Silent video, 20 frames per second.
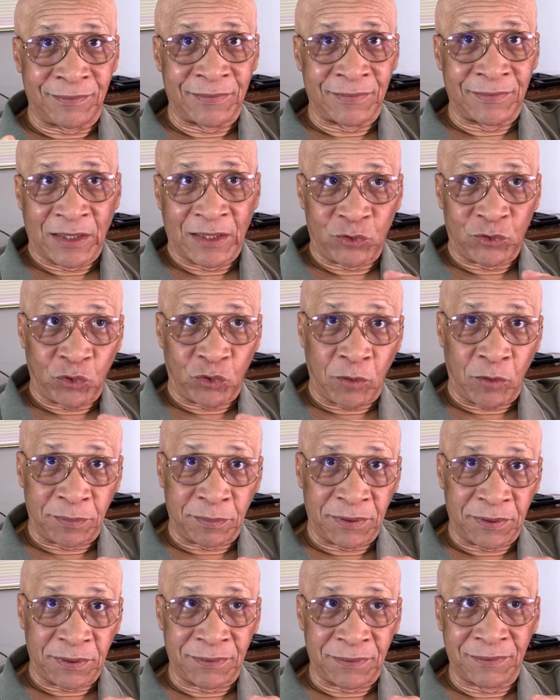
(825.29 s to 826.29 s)
that Trump
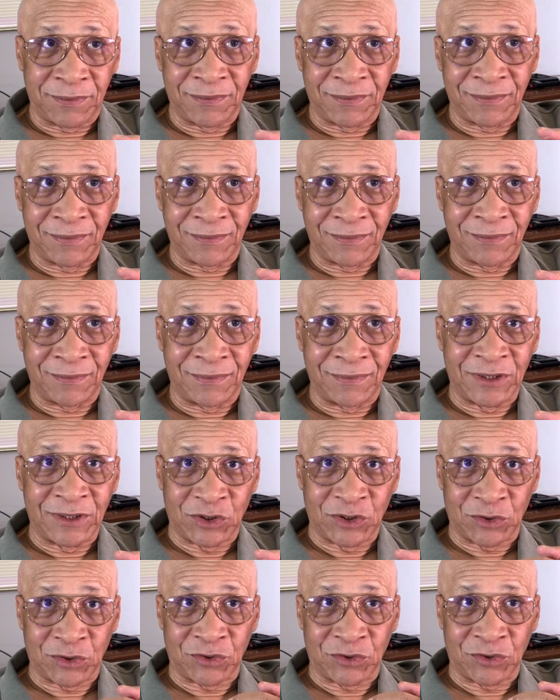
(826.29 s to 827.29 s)

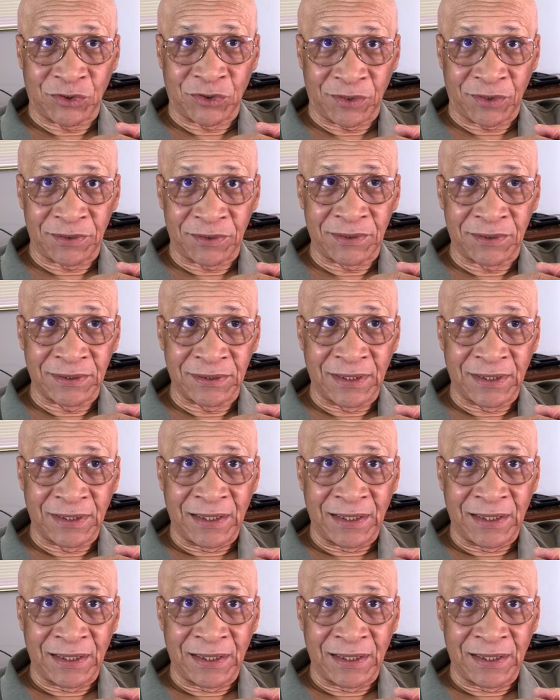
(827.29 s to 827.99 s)
is concerned